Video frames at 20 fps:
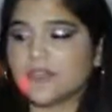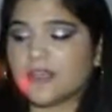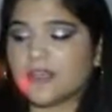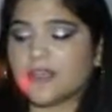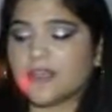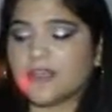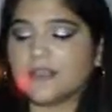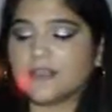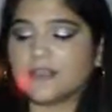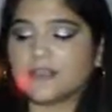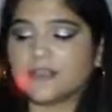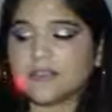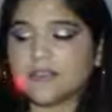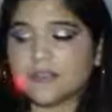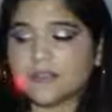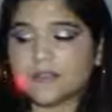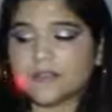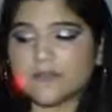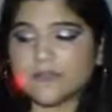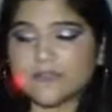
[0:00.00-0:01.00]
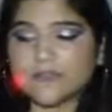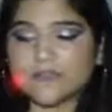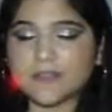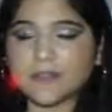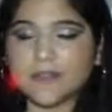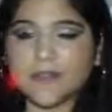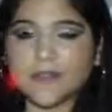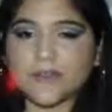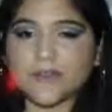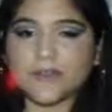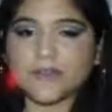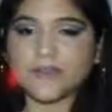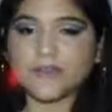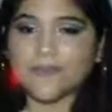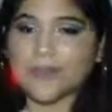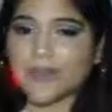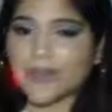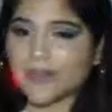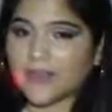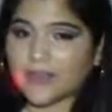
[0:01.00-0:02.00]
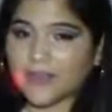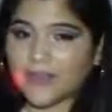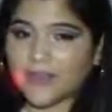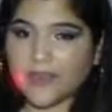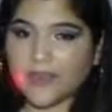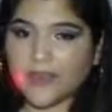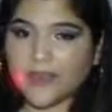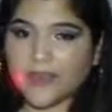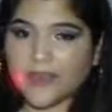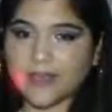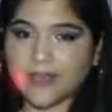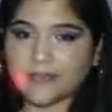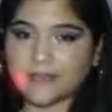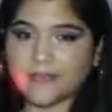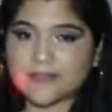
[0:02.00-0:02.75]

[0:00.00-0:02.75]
still, despite the fact that